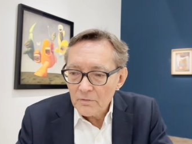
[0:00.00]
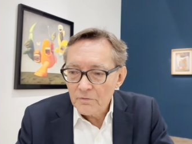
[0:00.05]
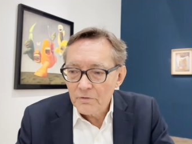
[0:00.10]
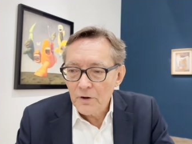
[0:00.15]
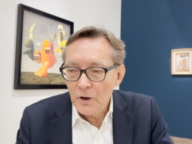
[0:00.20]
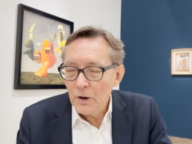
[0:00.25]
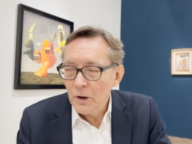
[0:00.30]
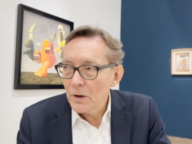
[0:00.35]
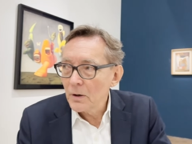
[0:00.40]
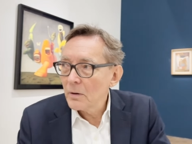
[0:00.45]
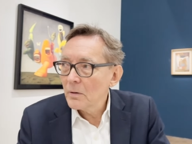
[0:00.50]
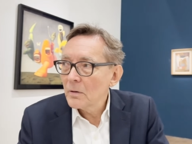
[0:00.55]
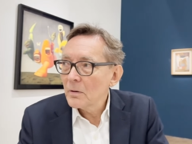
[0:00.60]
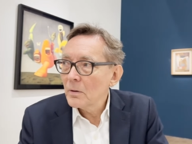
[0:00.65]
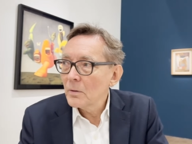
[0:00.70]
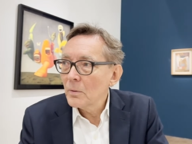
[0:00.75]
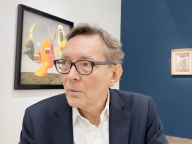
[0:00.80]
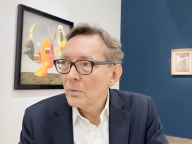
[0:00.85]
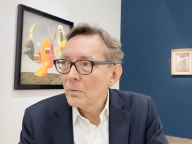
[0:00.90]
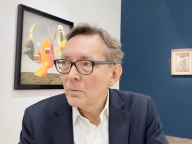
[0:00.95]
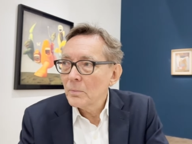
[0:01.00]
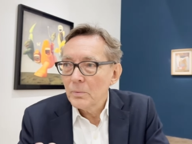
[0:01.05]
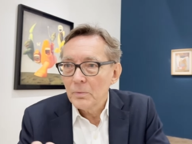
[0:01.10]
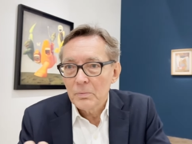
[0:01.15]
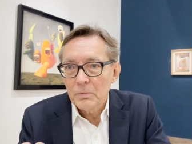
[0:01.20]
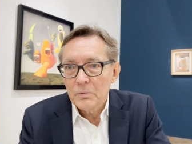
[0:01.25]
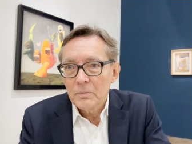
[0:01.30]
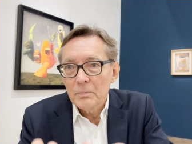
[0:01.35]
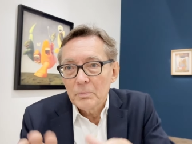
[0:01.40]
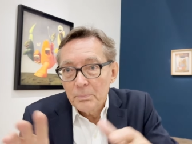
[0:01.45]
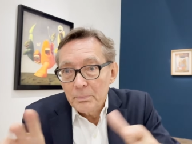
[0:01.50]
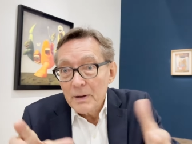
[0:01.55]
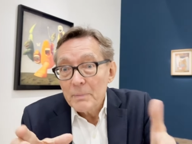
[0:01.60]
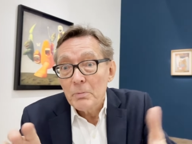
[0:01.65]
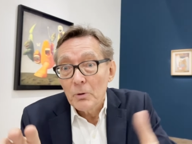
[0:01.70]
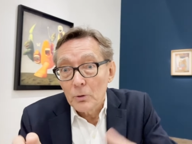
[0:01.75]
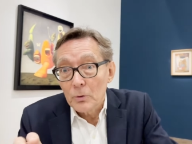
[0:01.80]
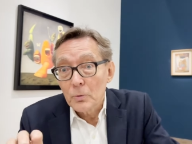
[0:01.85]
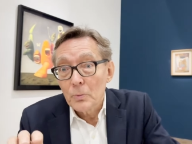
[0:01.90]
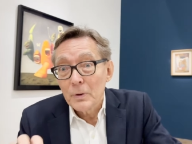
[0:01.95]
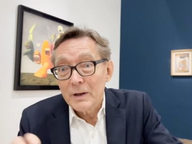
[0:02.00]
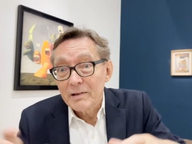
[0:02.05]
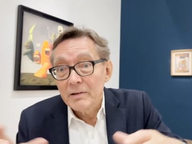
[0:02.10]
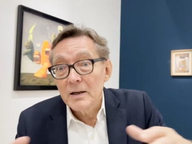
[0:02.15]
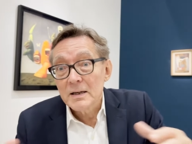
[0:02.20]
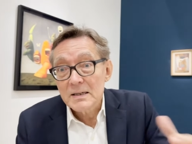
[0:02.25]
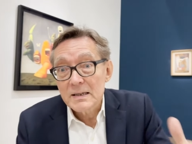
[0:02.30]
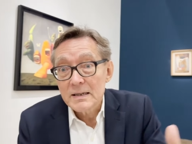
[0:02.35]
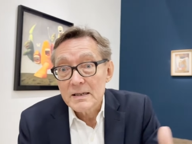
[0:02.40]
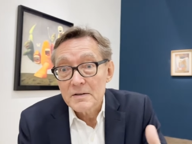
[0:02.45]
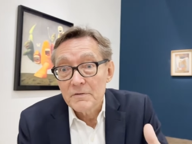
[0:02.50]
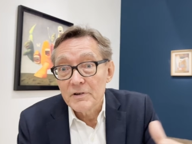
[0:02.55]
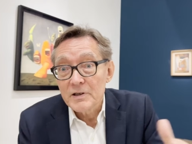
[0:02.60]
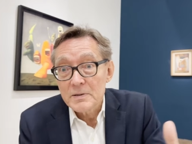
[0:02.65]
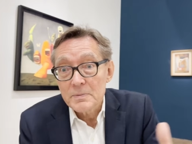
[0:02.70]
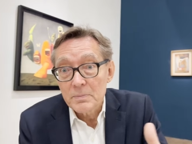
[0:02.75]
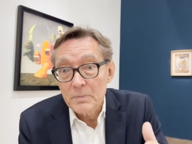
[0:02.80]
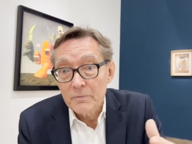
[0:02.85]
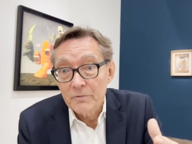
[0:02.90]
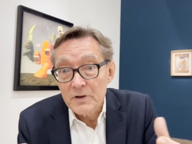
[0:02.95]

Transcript: the people who witnesses this,